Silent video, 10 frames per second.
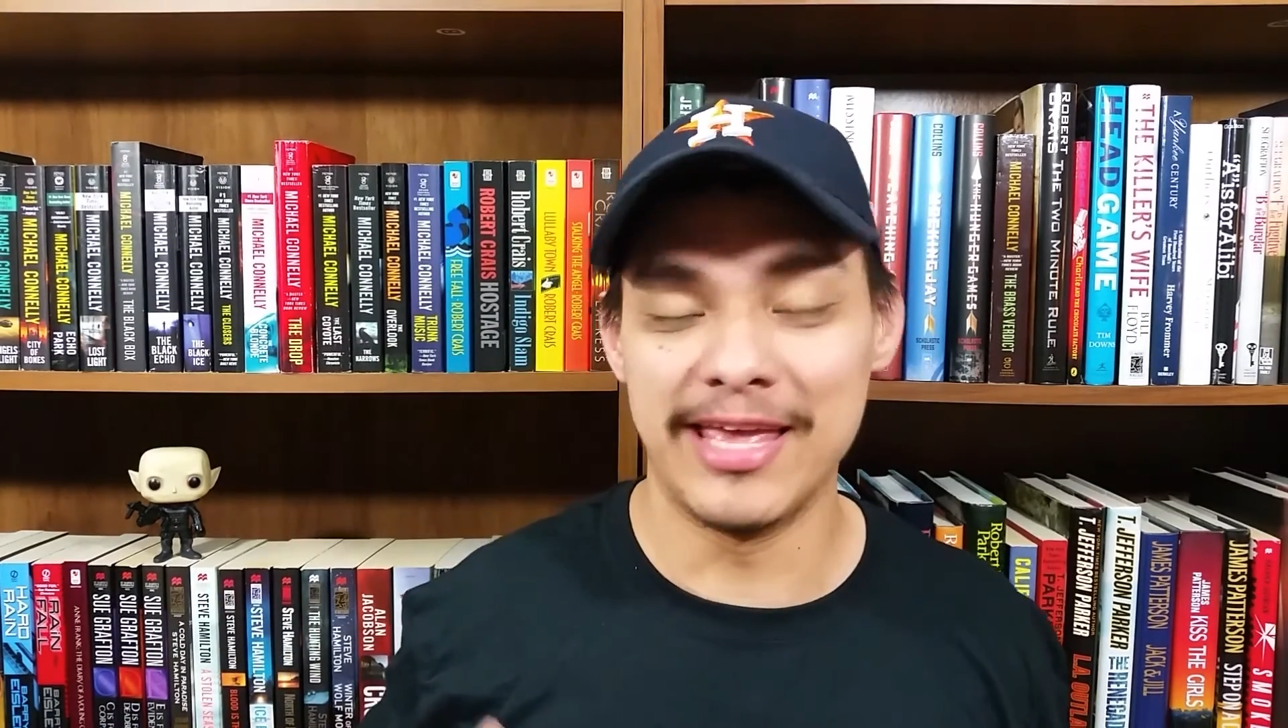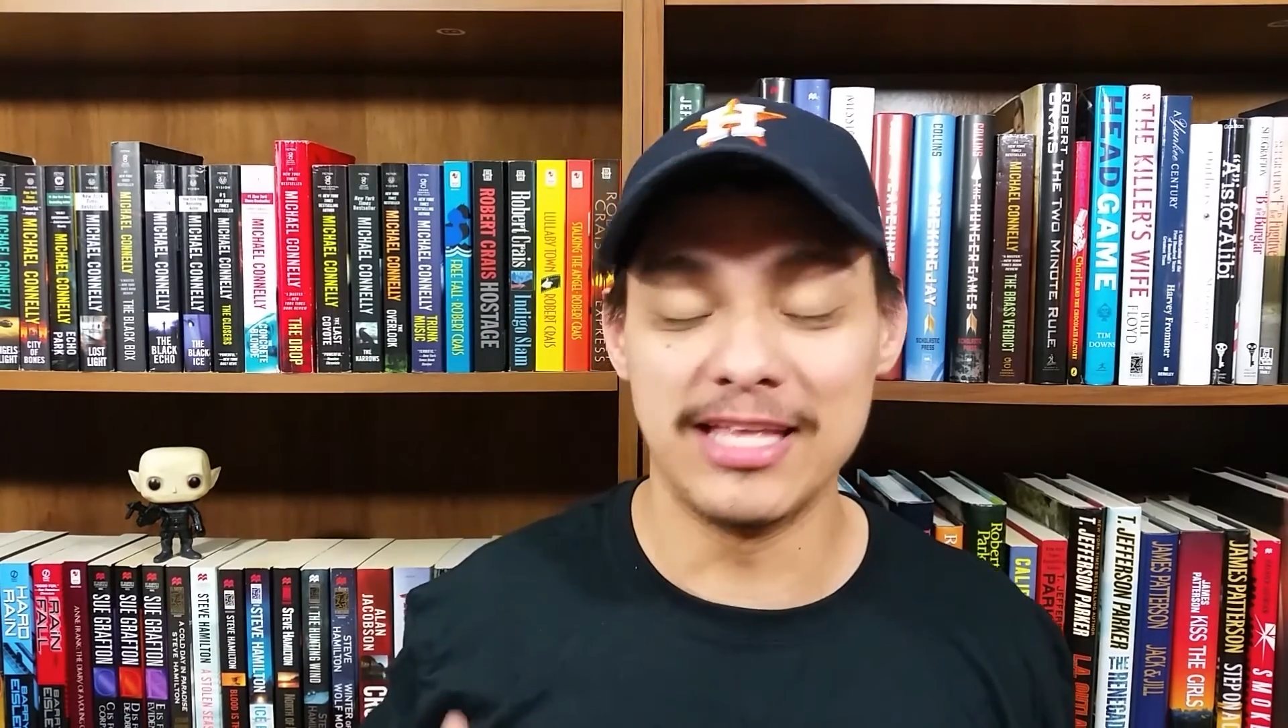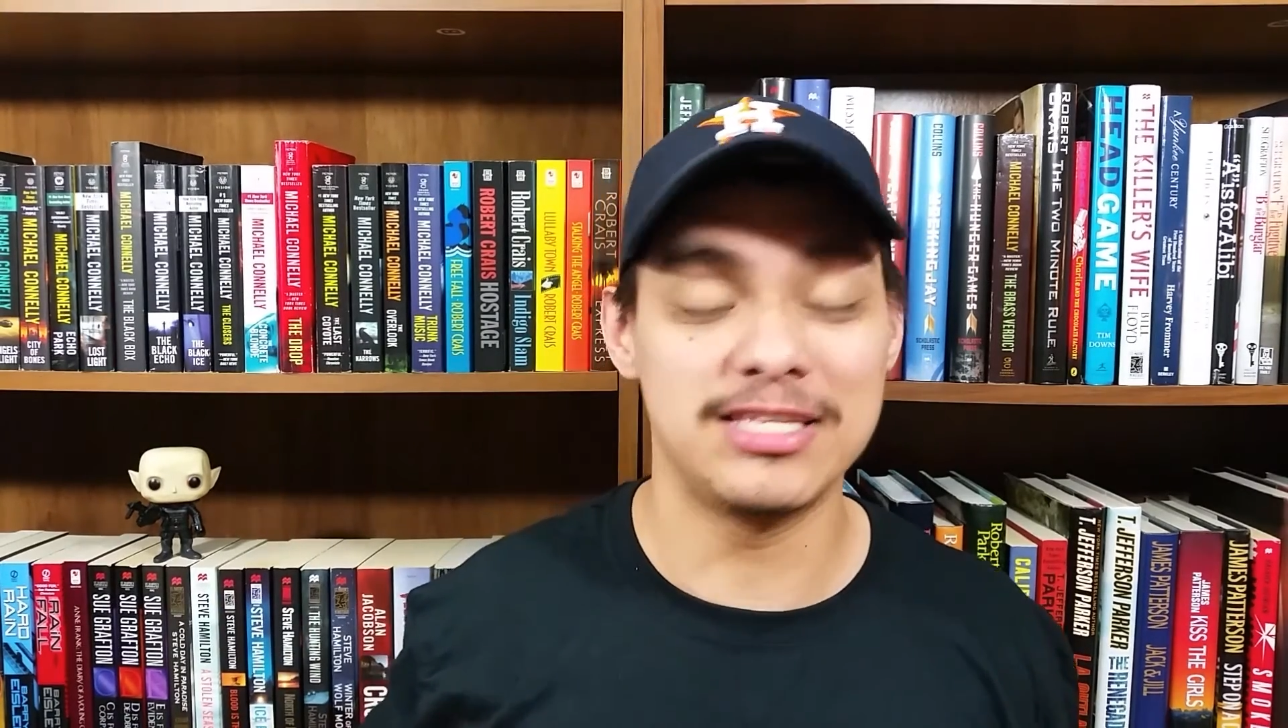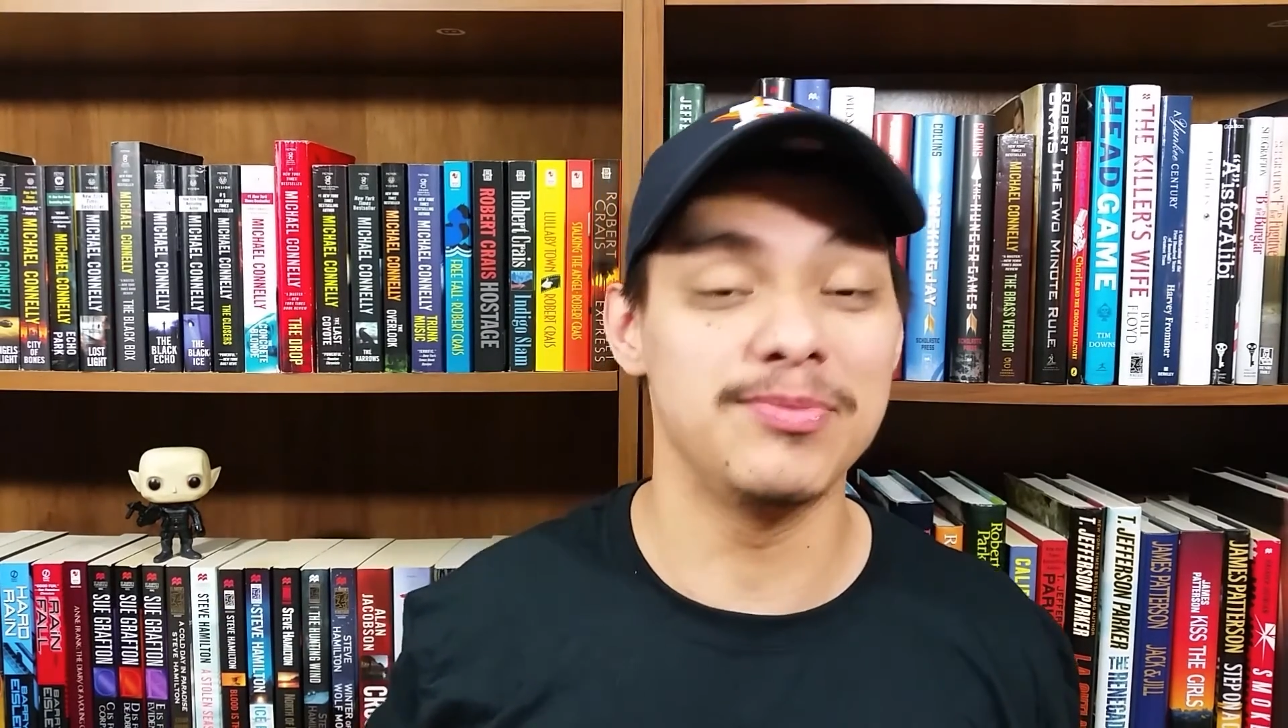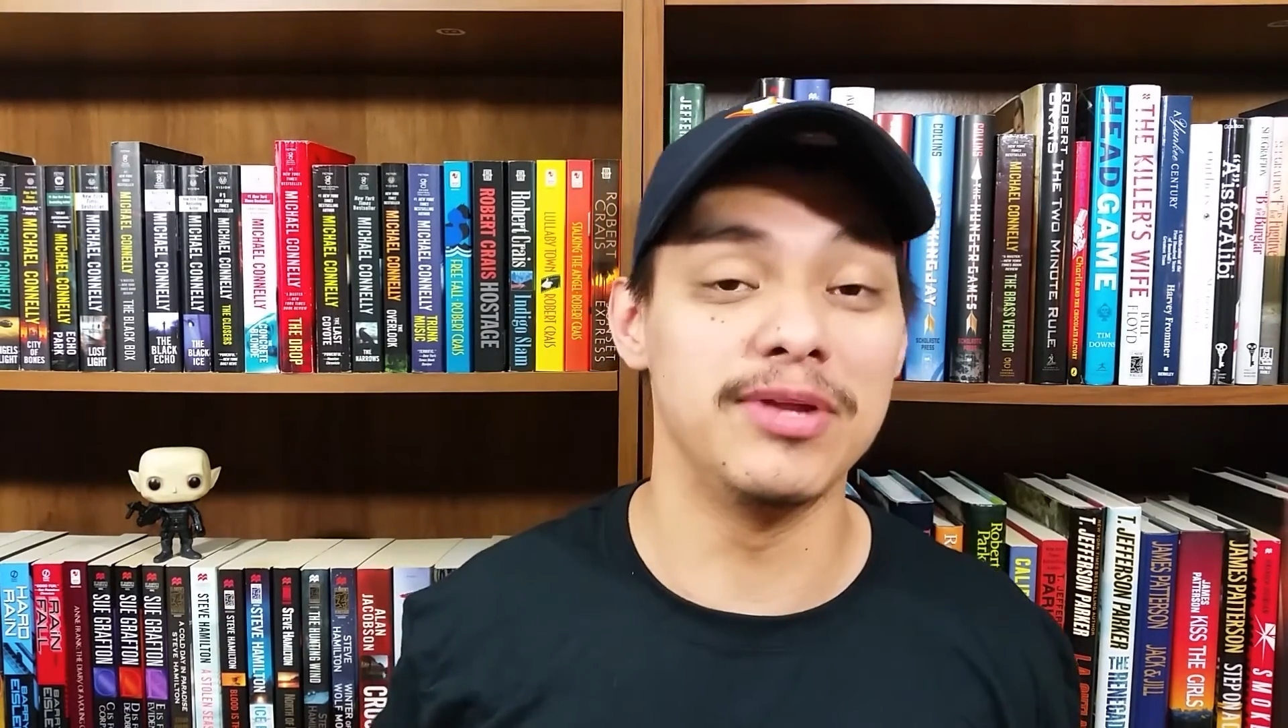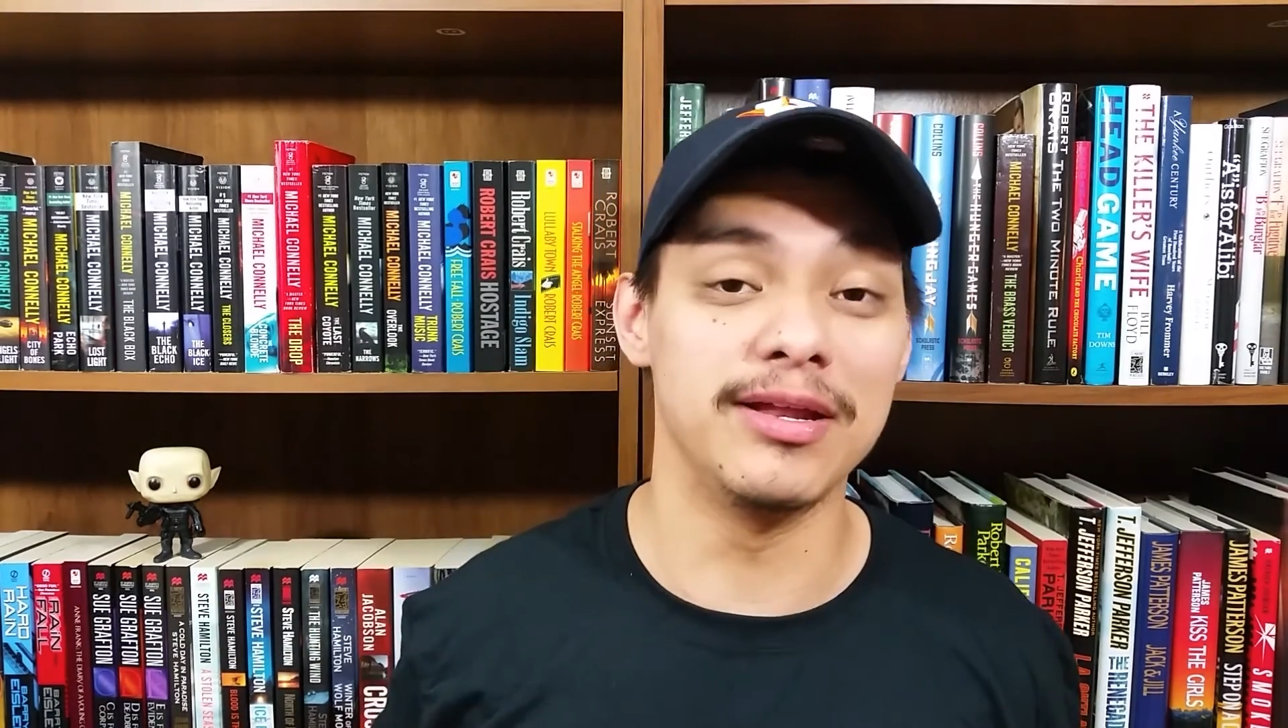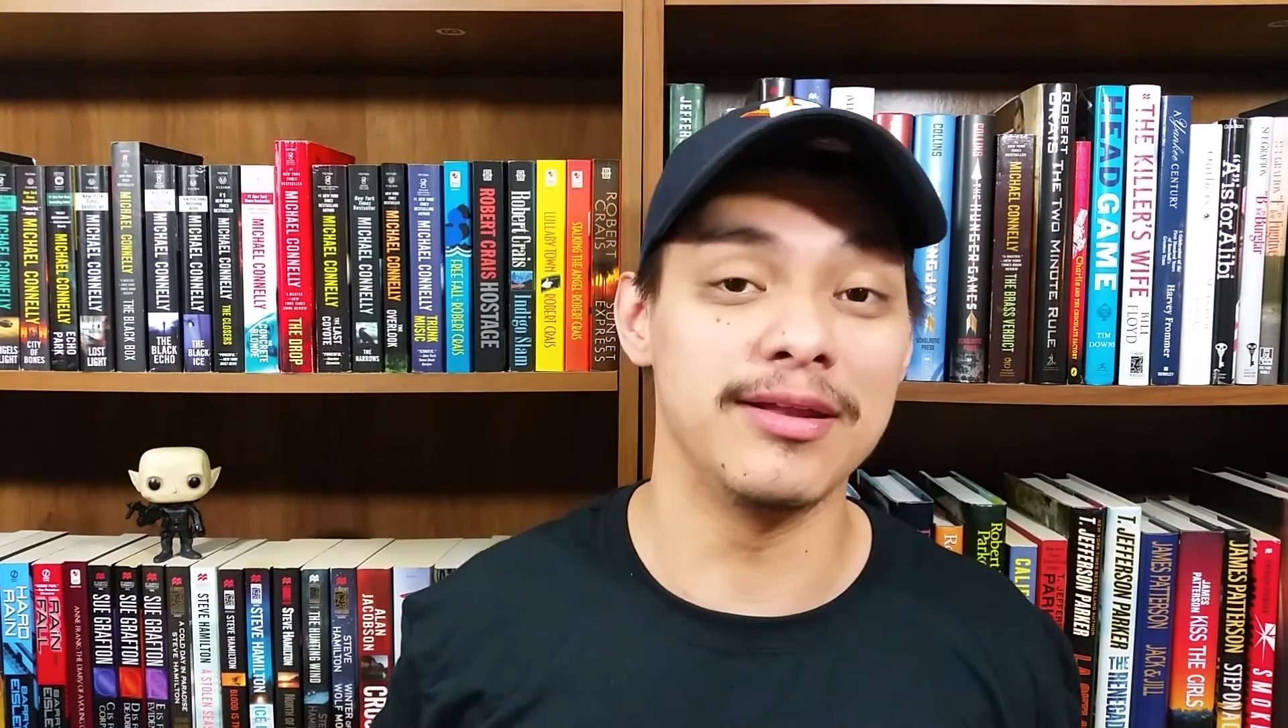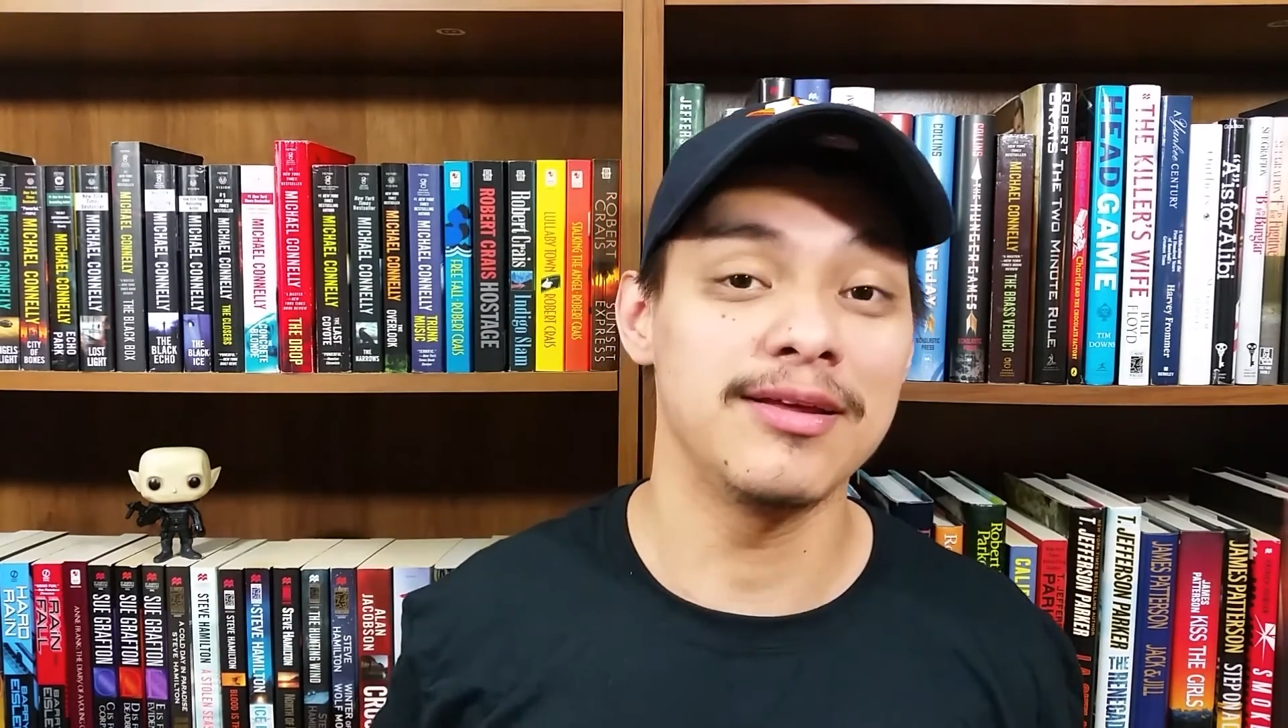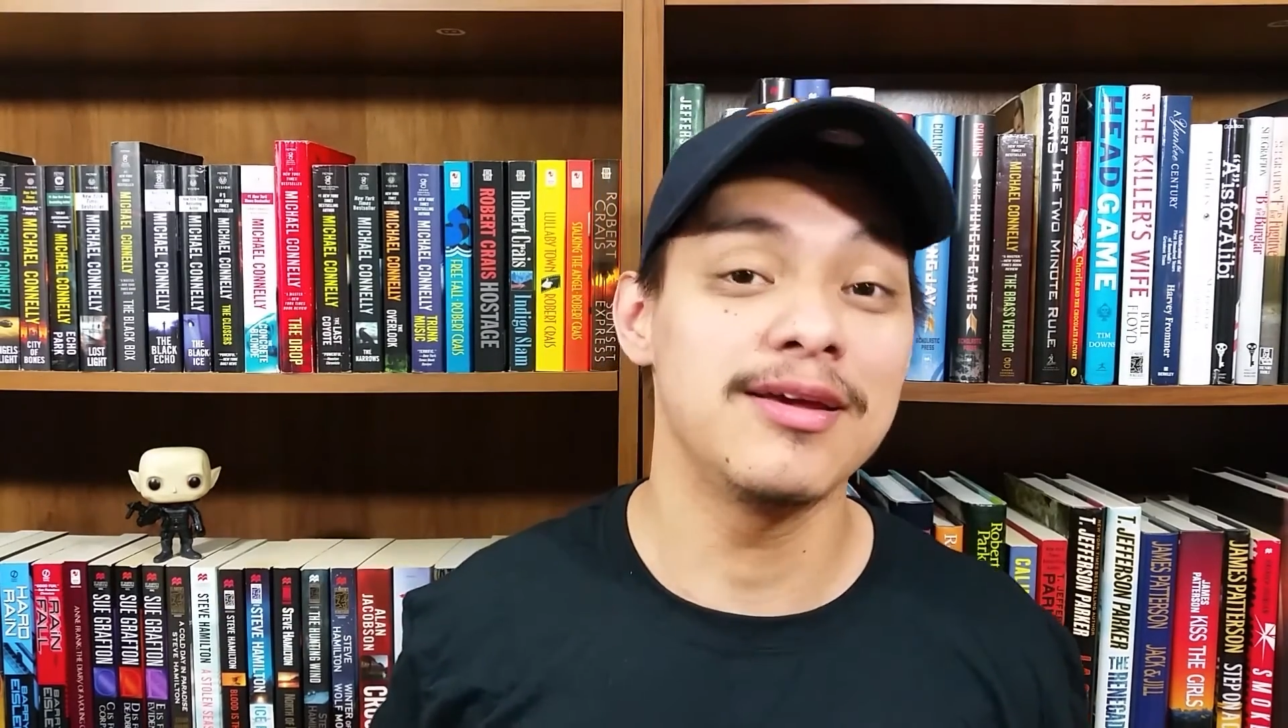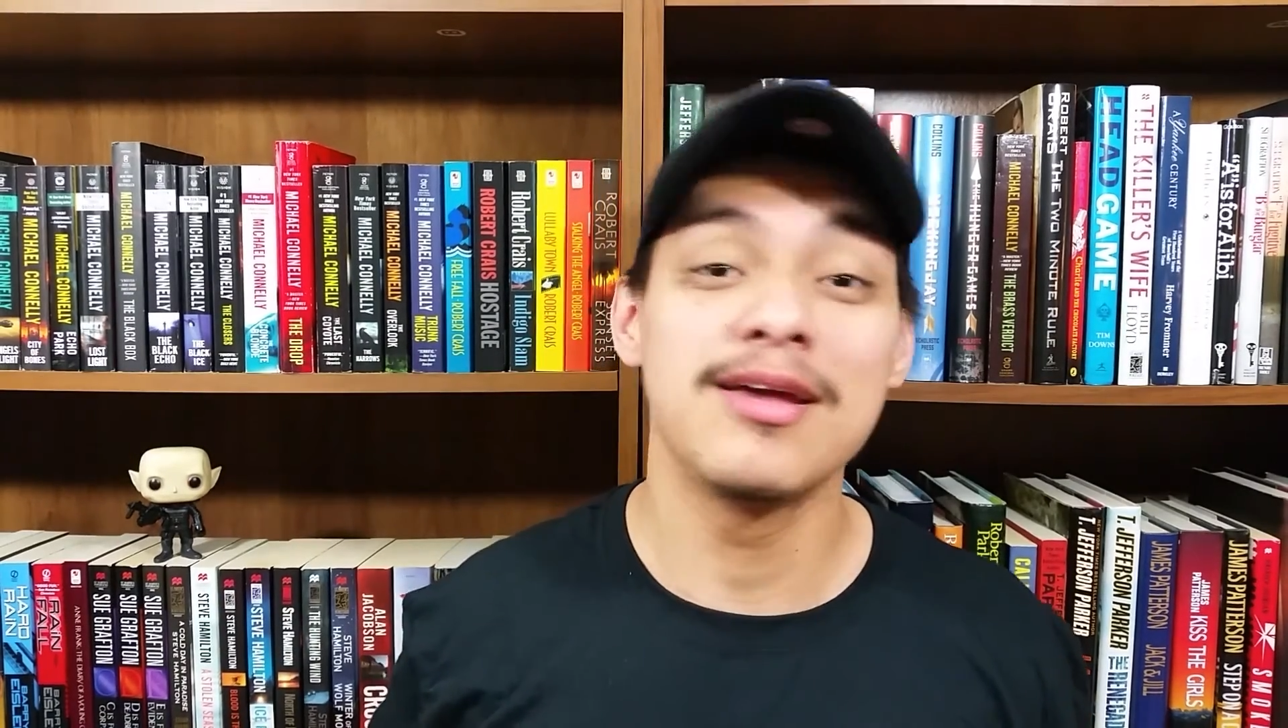intimidated